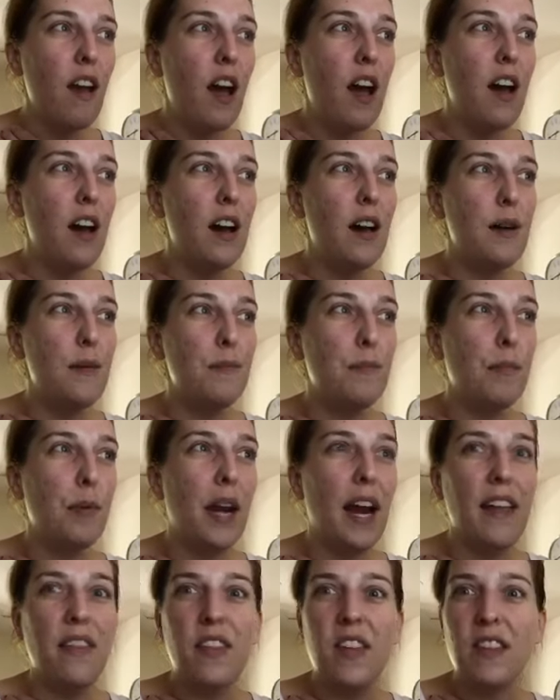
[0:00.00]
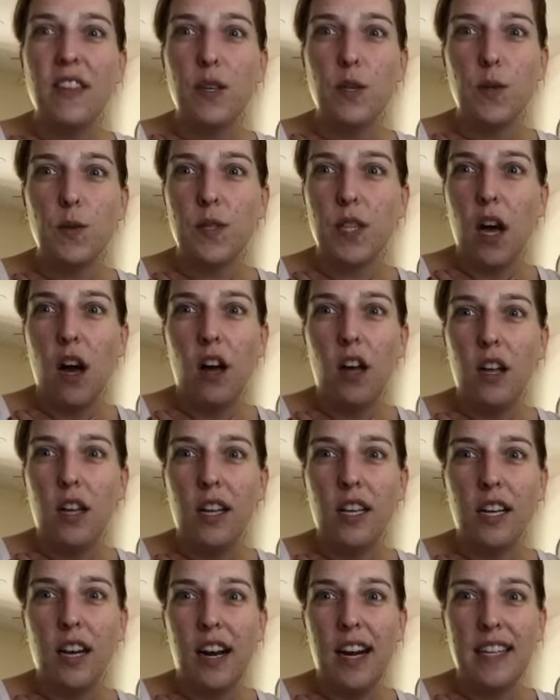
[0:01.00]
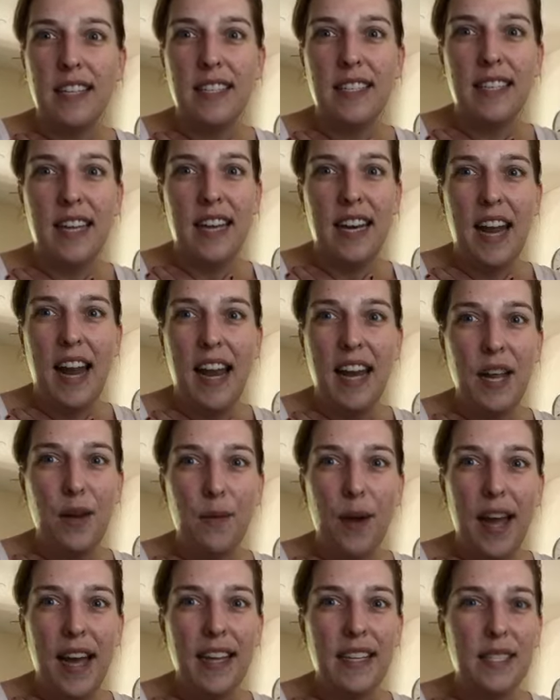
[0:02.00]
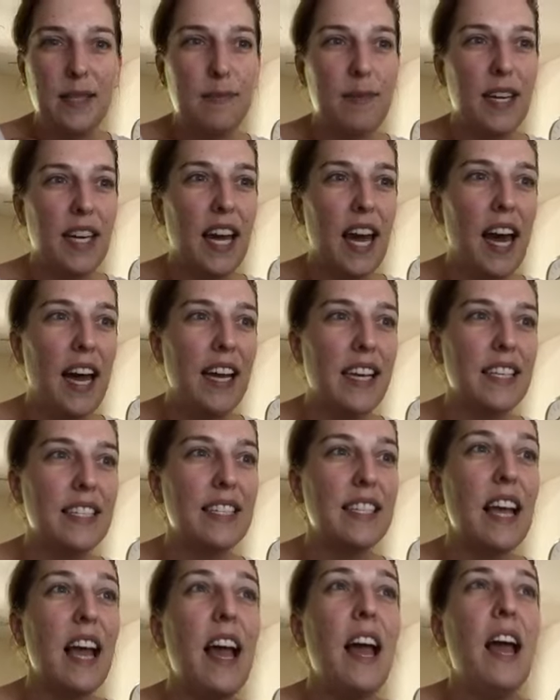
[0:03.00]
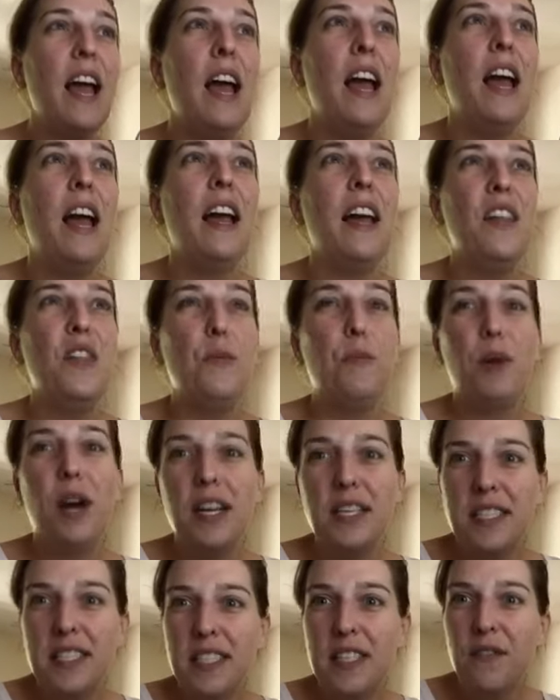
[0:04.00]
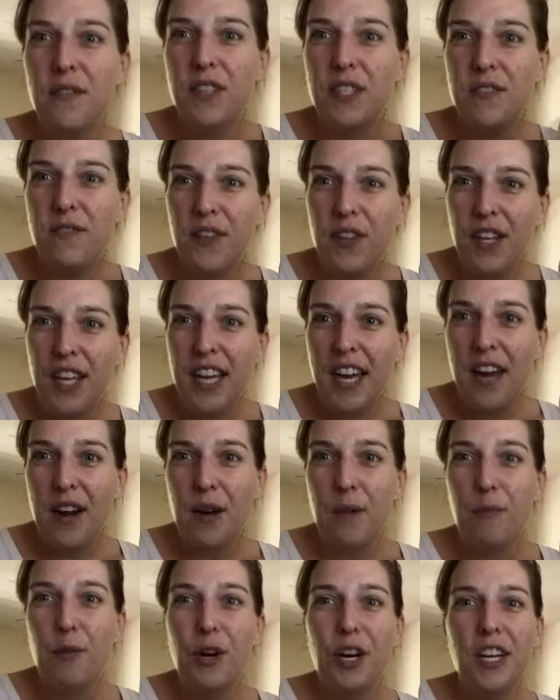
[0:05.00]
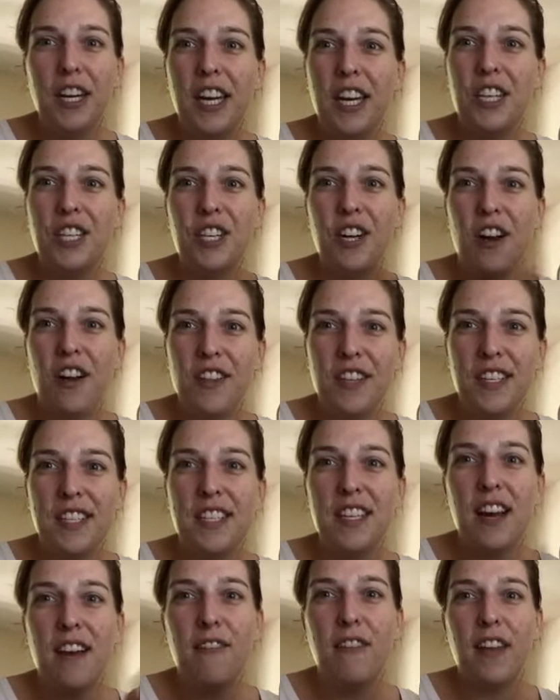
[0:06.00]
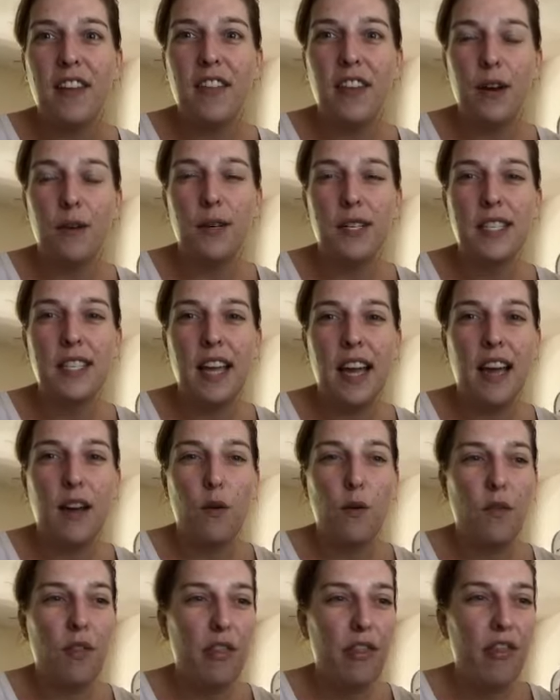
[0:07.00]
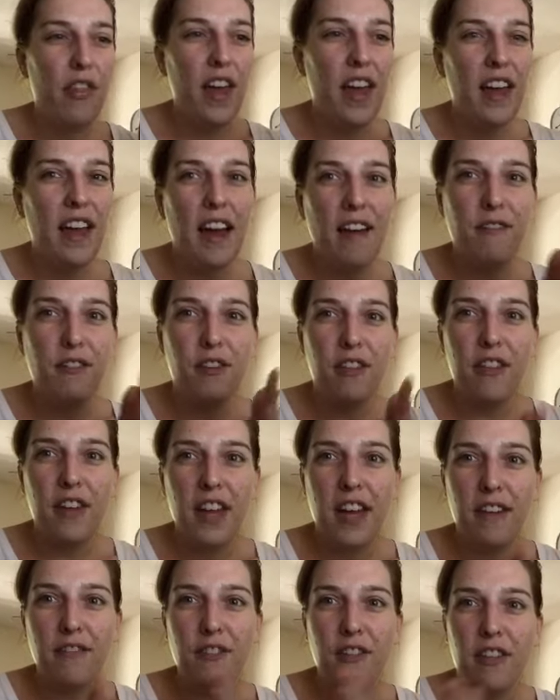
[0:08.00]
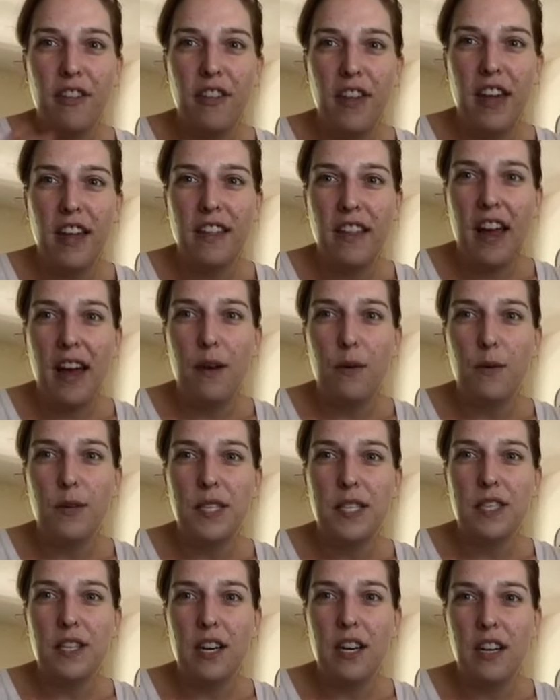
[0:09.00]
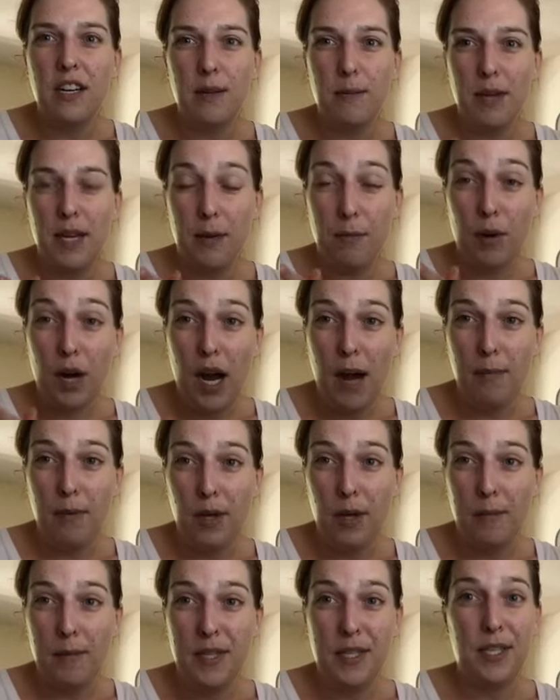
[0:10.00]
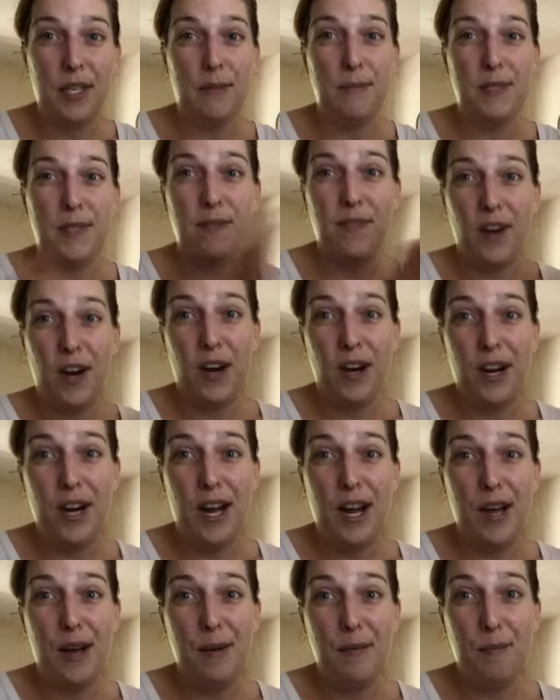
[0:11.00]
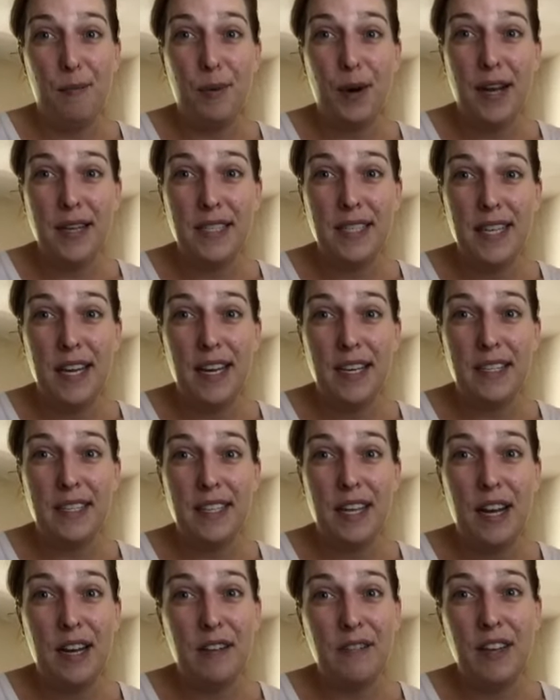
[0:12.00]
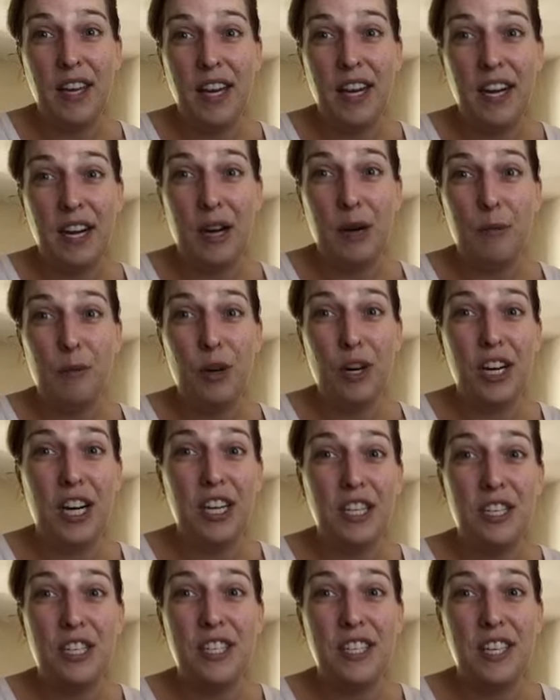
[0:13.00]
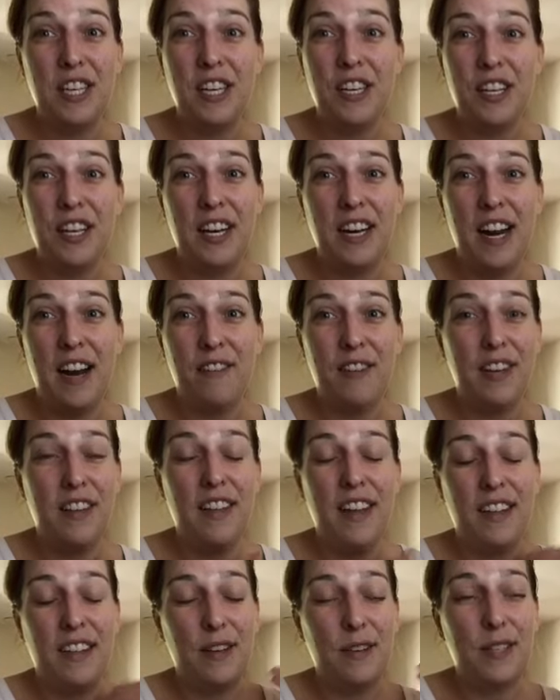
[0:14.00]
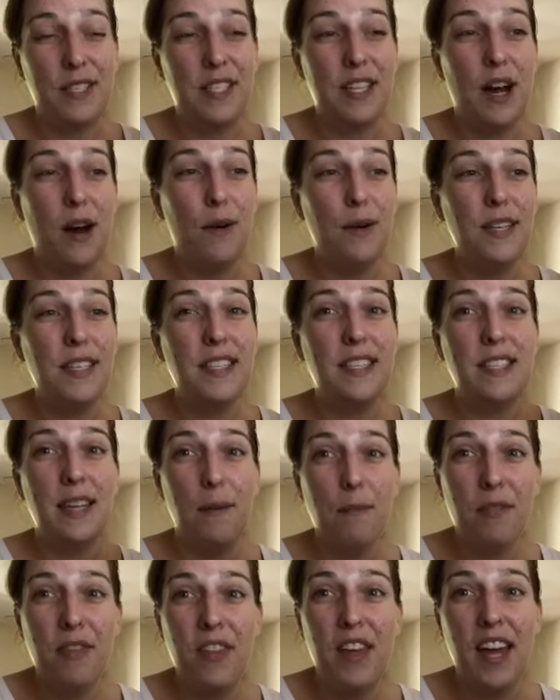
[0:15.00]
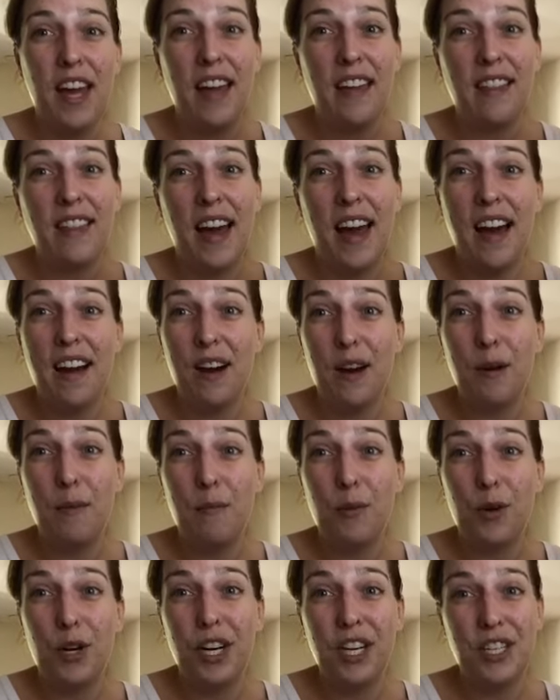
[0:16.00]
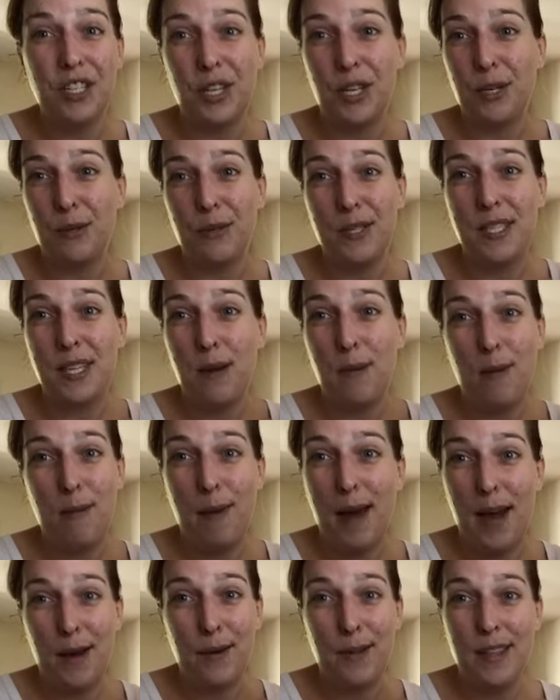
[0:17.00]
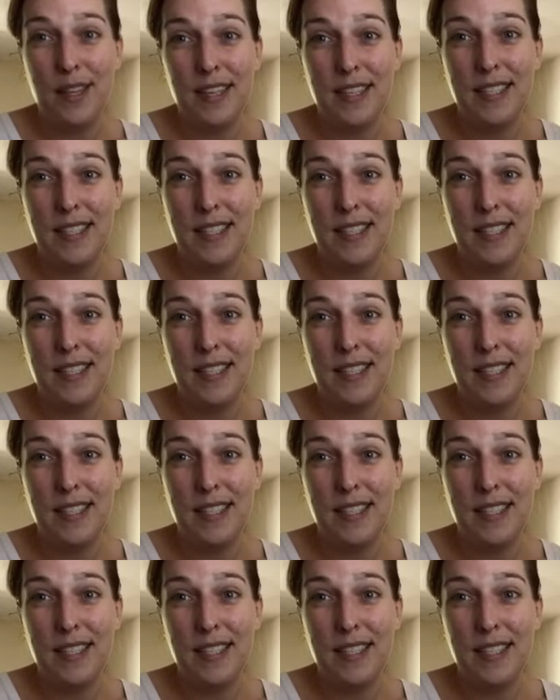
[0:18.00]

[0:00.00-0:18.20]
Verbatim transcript: um, but I think this was all a godsend anyways because in the process of us filling out our mortgage and all this stuff, like there was like thing after thing after thing that was starting to be a problem in terms of our um, process of getting our mortgage secured and everything. There was always something that our mortgage lender was coming back with